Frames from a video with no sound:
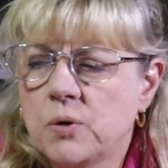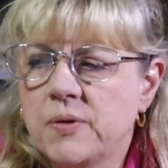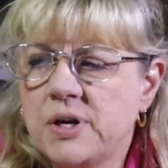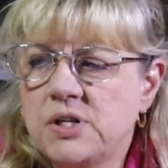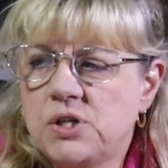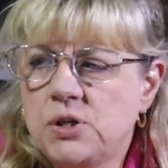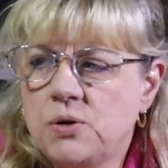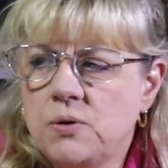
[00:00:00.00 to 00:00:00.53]
were
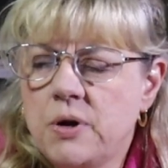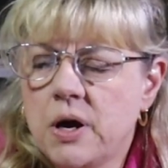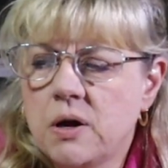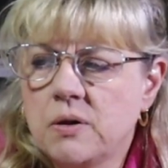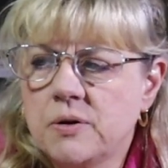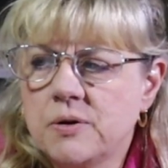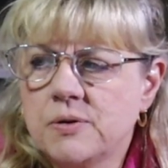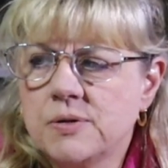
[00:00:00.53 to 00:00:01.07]
they
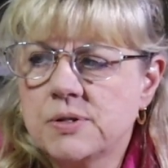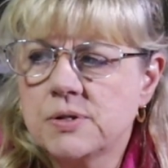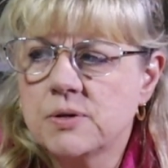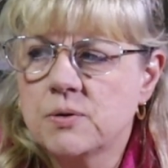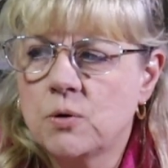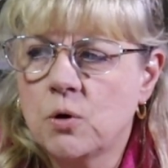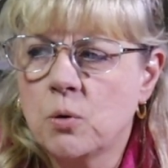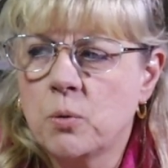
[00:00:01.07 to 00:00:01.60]
$2
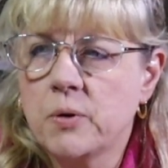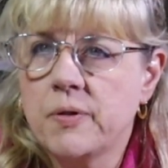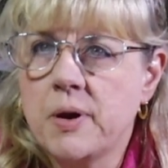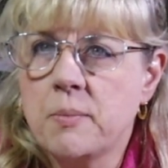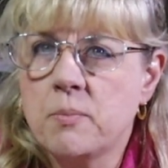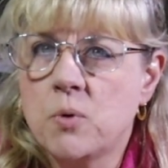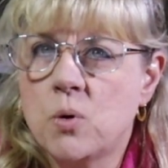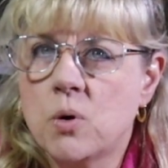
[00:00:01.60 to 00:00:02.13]
or were
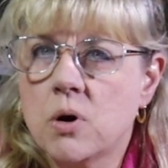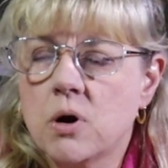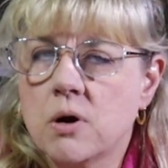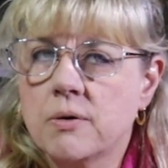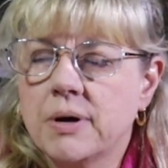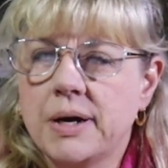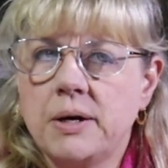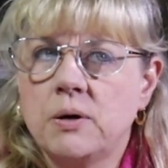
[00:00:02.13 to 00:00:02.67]
they
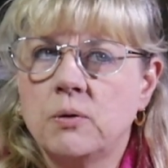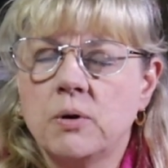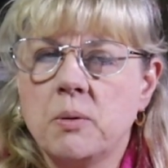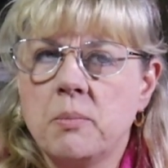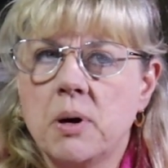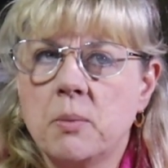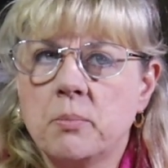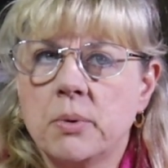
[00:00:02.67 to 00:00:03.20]
more? I don't
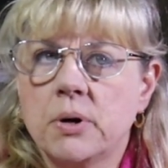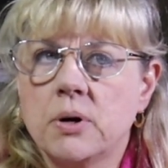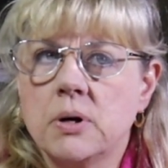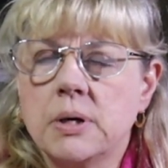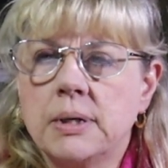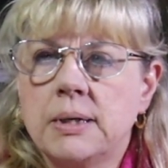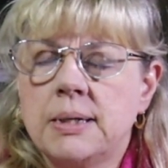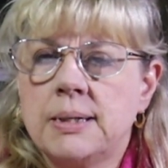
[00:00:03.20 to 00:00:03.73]

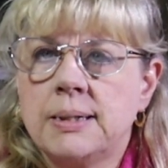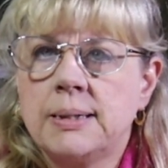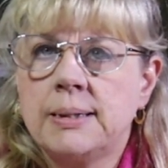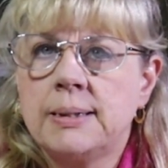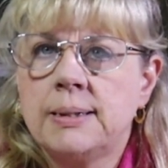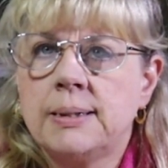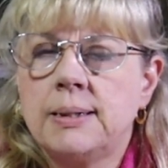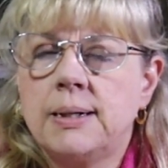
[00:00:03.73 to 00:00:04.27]
remember.
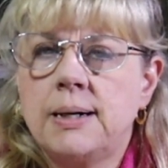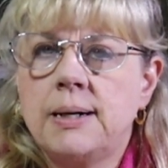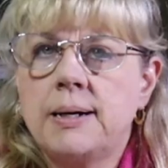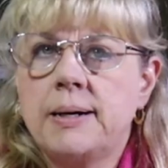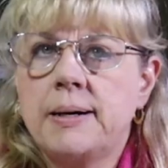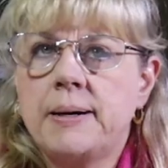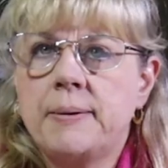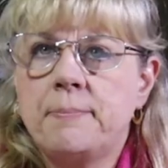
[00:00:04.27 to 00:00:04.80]

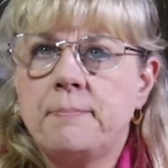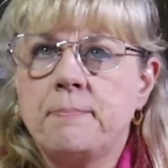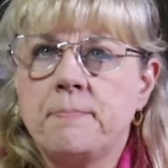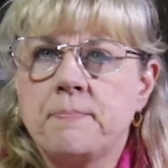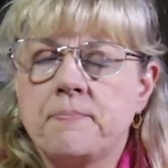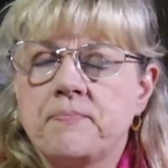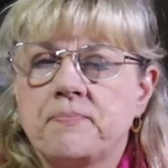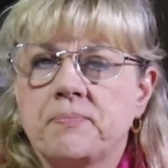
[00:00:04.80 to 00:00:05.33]

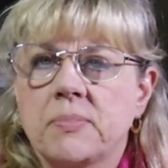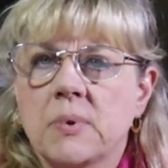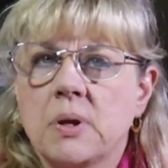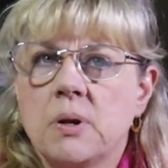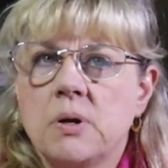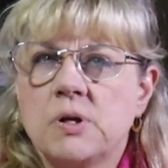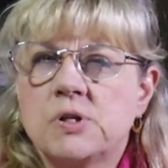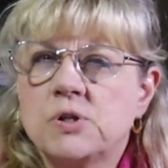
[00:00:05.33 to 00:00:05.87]

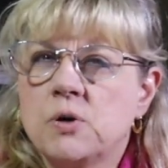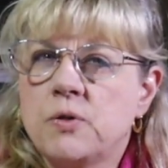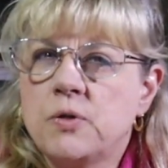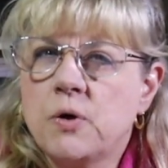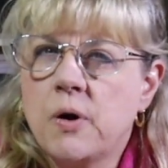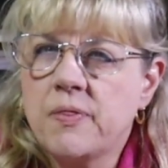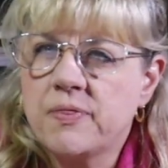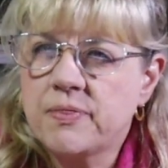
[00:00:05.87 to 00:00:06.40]
So
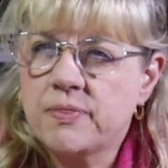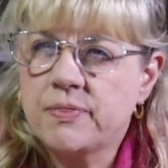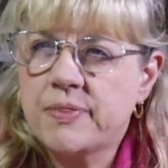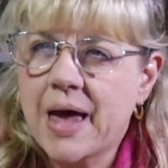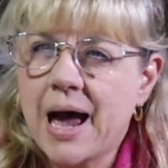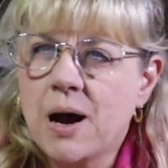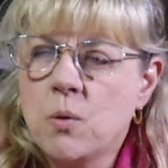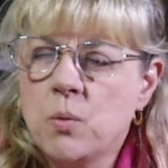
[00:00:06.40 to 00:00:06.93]

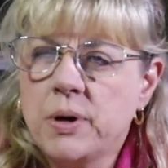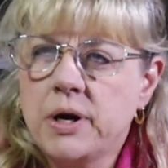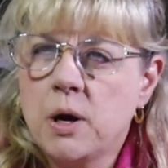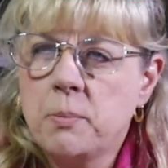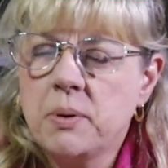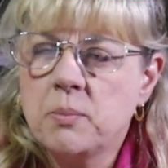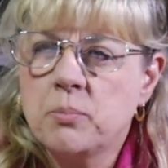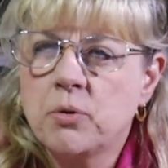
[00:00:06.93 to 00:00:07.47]
that went
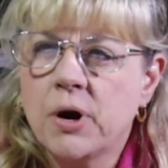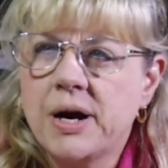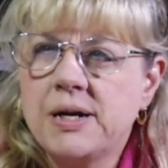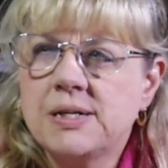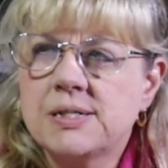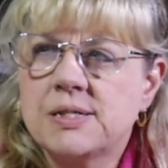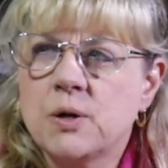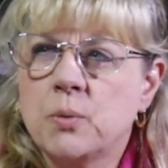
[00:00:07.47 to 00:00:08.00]
up in
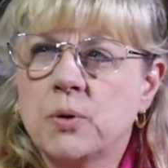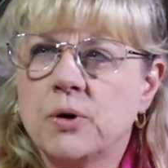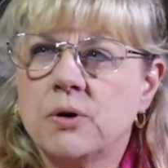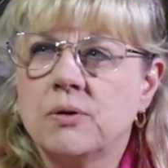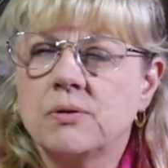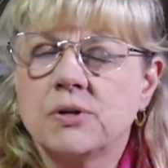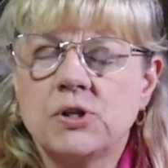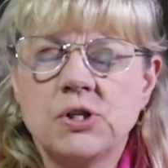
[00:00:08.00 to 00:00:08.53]
price. There
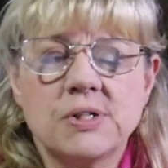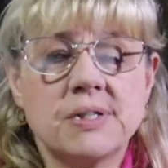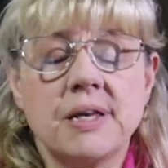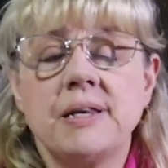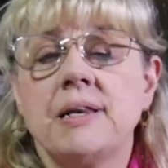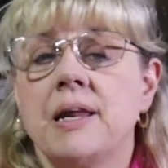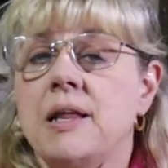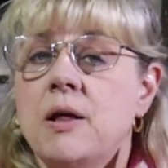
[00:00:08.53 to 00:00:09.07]
were just,
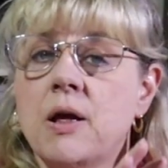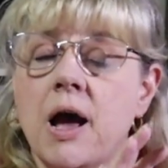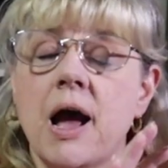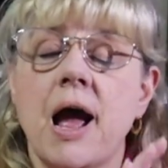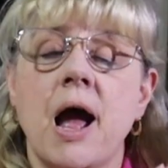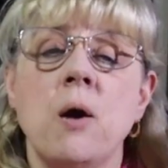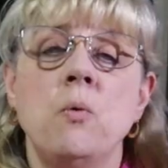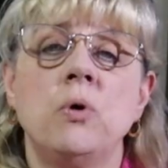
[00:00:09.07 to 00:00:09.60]

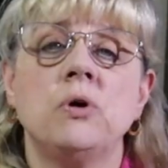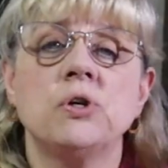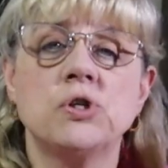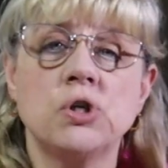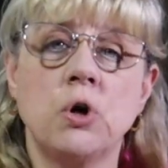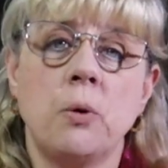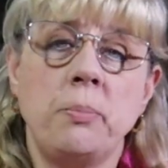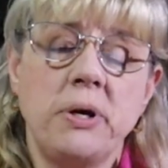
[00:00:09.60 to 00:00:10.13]
I will
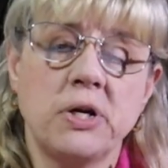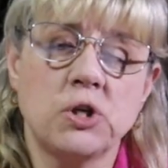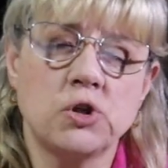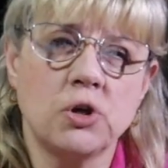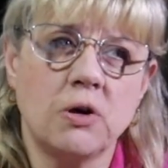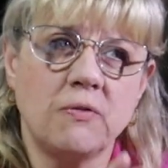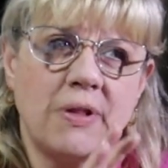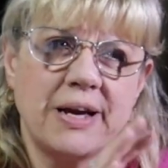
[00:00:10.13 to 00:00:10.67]
show a
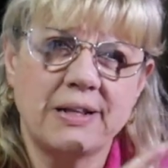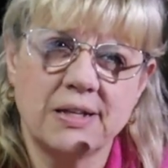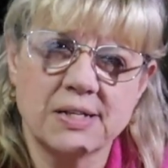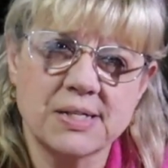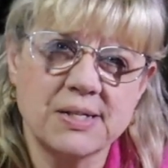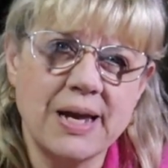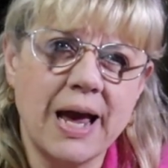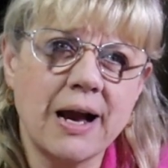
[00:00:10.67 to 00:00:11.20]
picture of like the
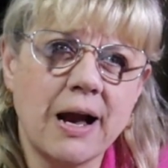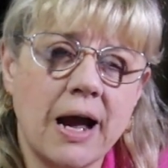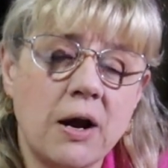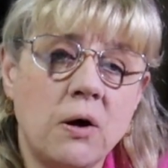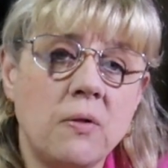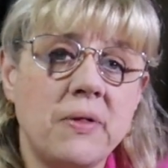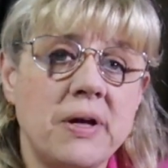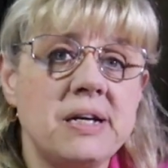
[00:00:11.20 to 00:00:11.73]
snack
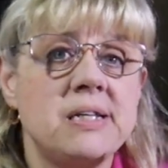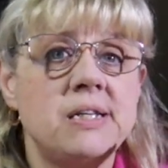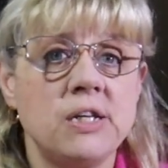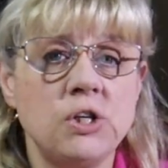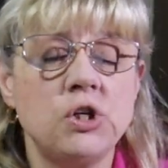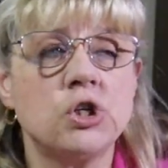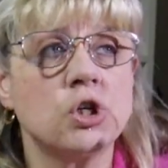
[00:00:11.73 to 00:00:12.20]
aisle. They did